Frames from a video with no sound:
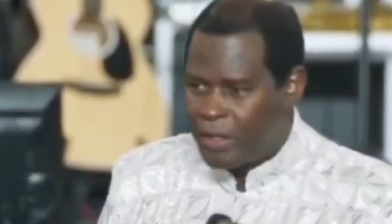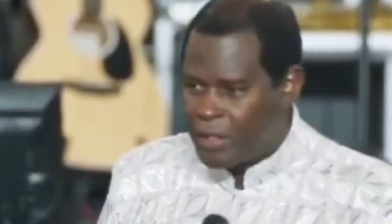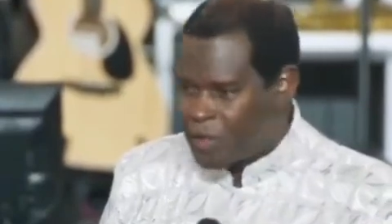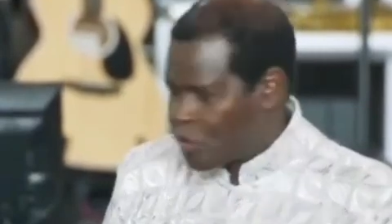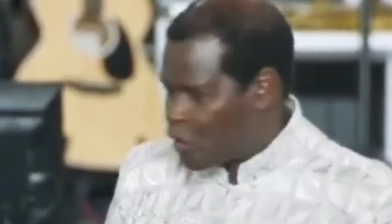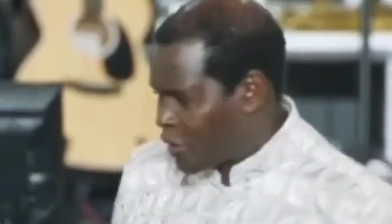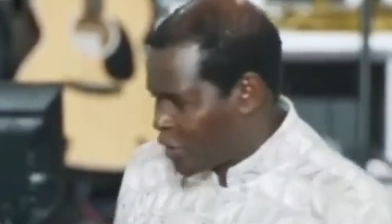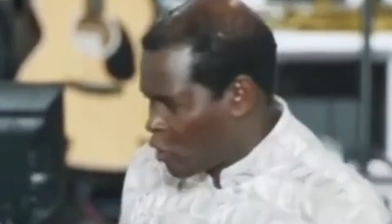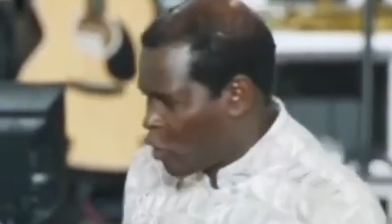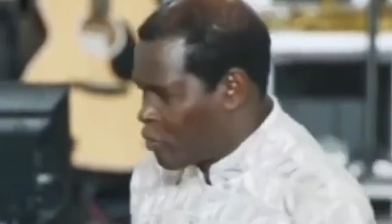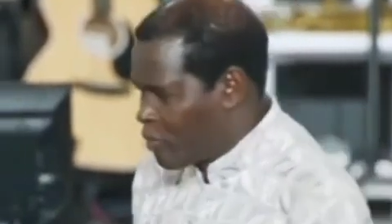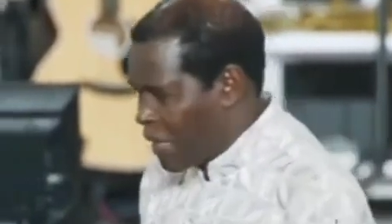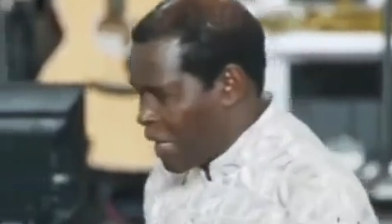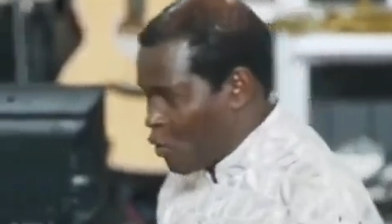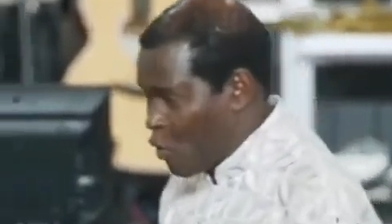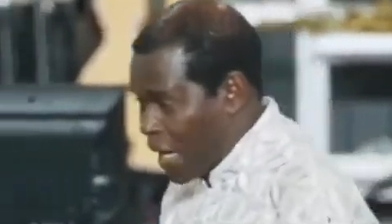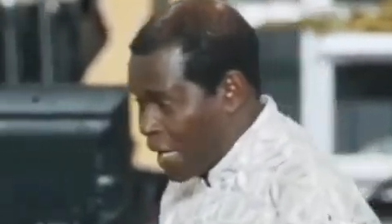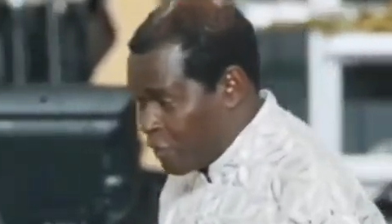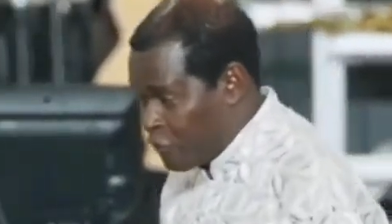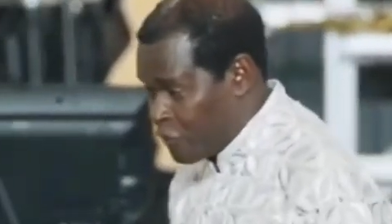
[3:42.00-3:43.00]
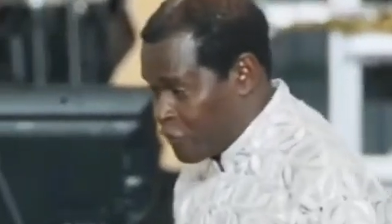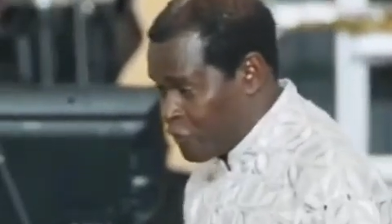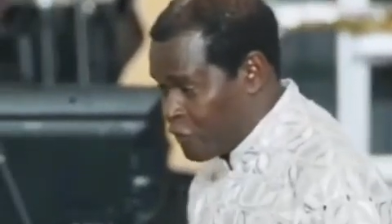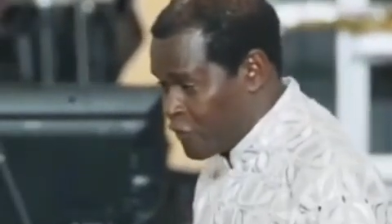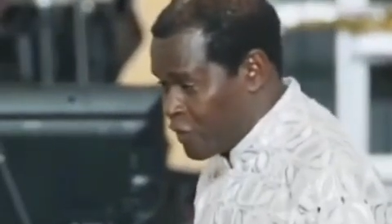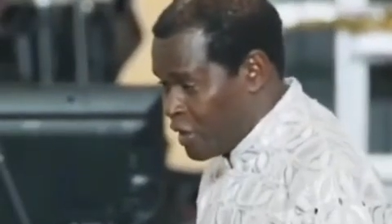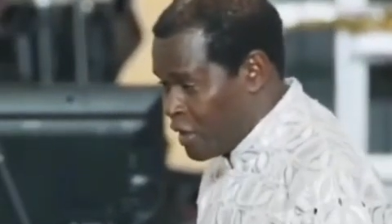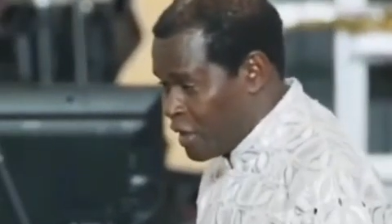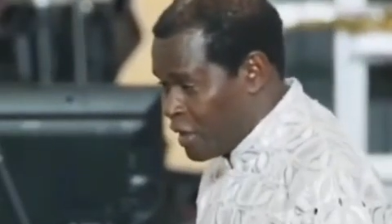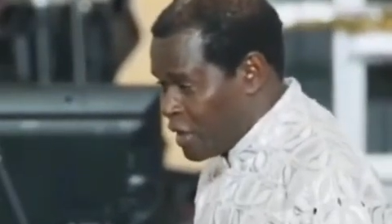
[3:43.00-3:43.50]
So I told my wife,
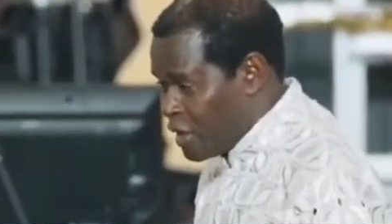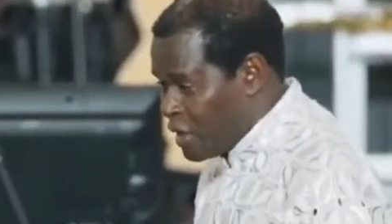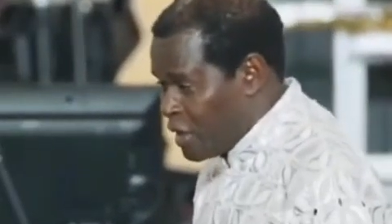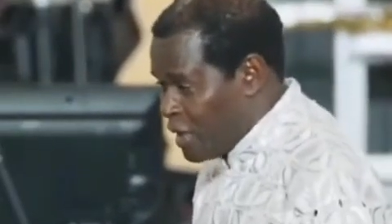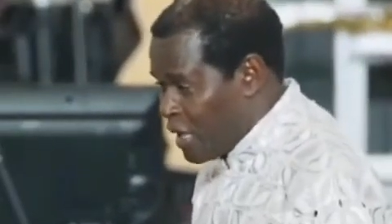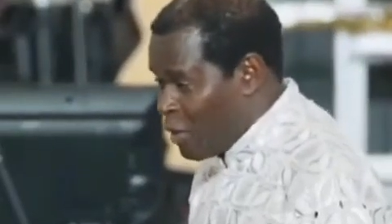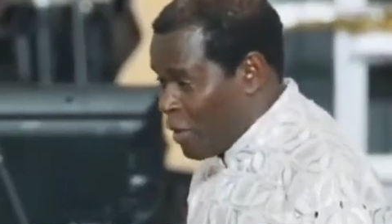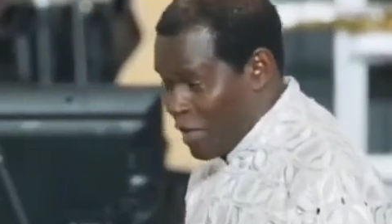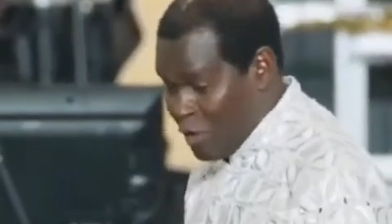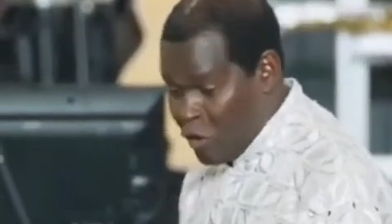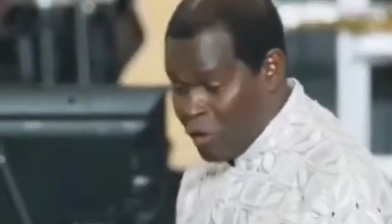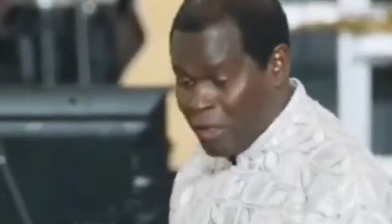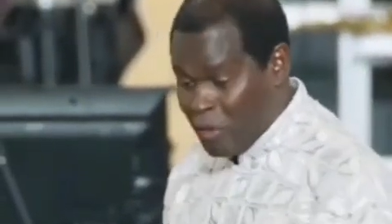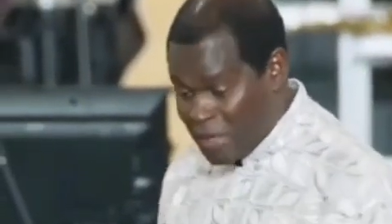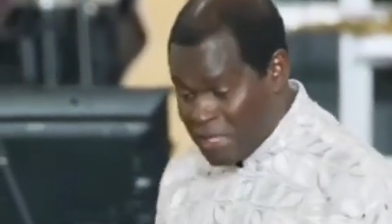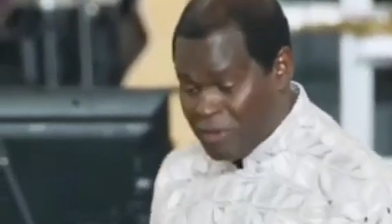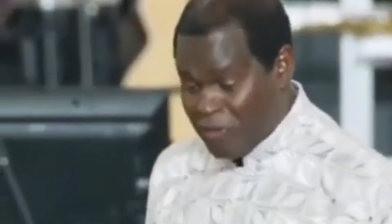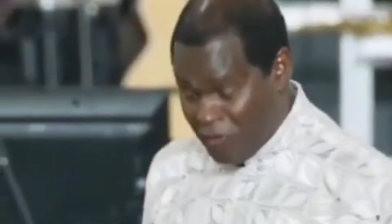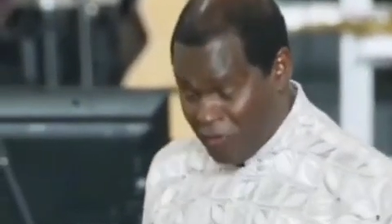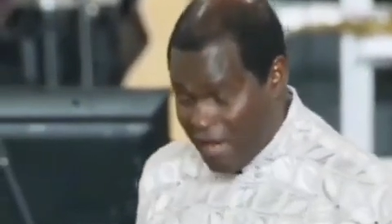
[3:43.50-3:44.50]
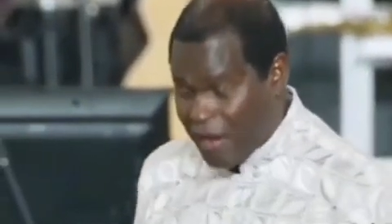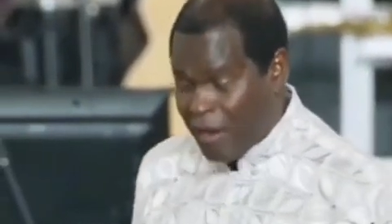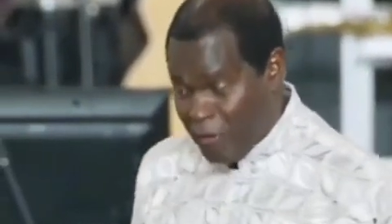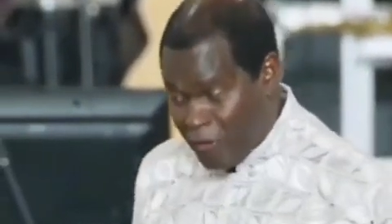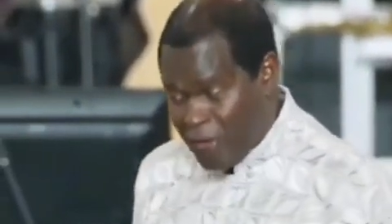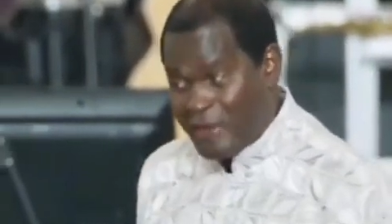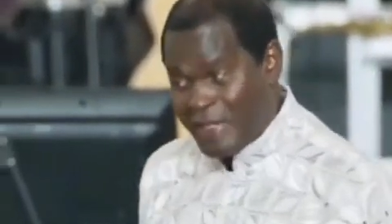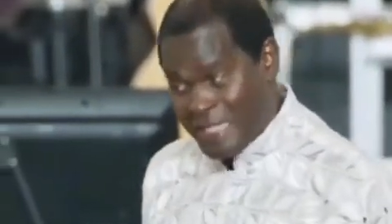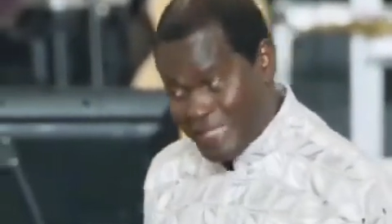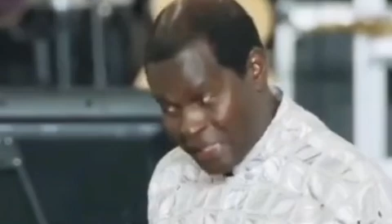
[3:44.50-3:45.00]
our daughter was very,
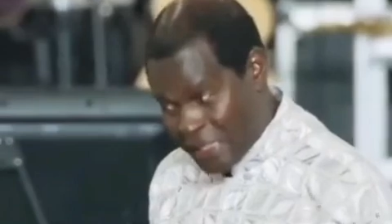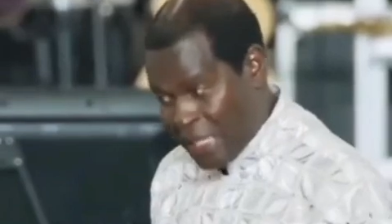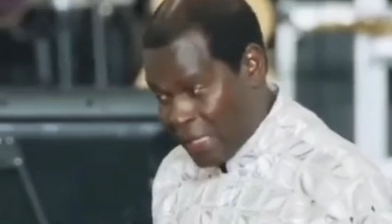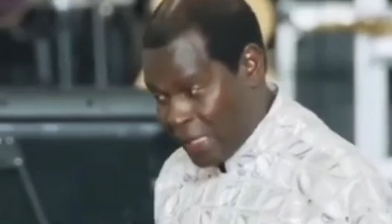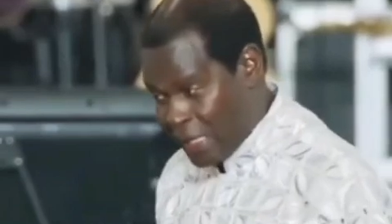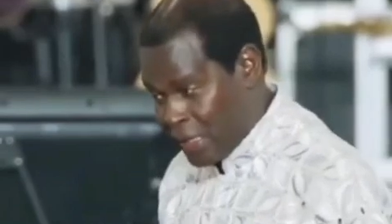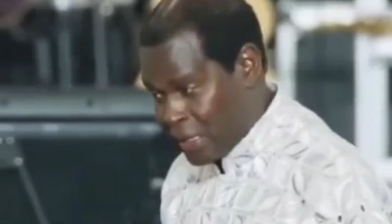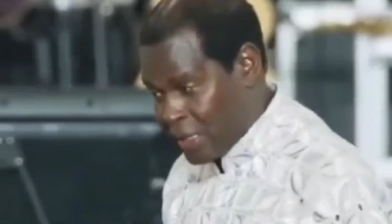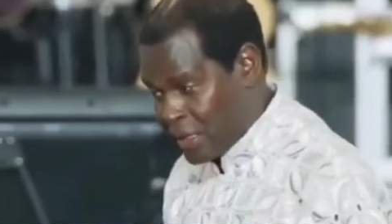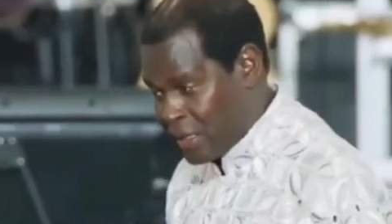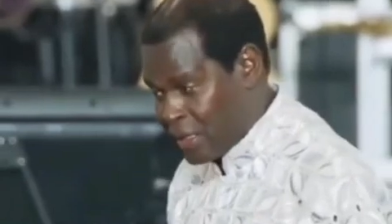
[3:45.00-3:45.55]
very sick.